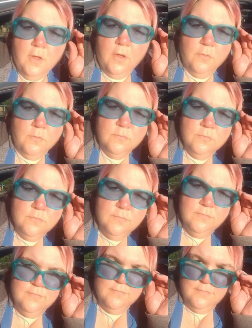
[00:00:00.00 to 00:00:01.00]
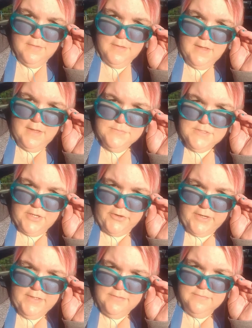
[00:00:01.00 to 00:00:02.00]
Oh, I'm
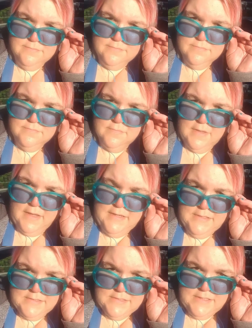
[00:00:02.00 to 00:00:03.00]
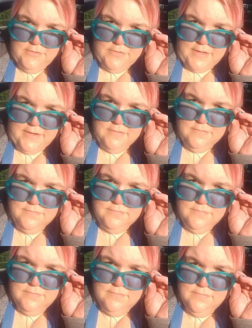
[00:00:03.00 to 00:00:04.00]
sorry. I didn't see you there.
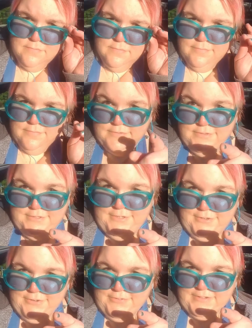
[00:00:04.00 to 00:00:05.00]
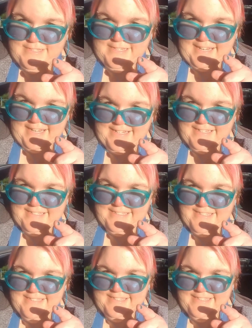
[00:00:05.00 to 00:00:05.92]
Do you know what today is?